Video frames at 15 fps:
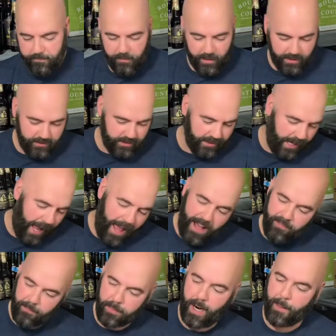It's in
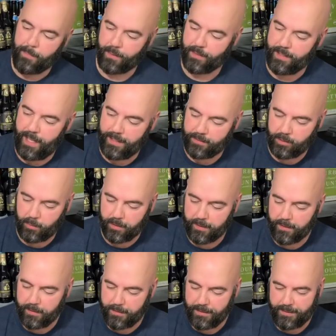half proper
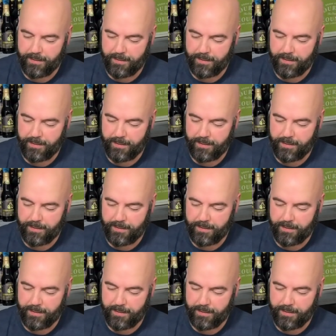glassware.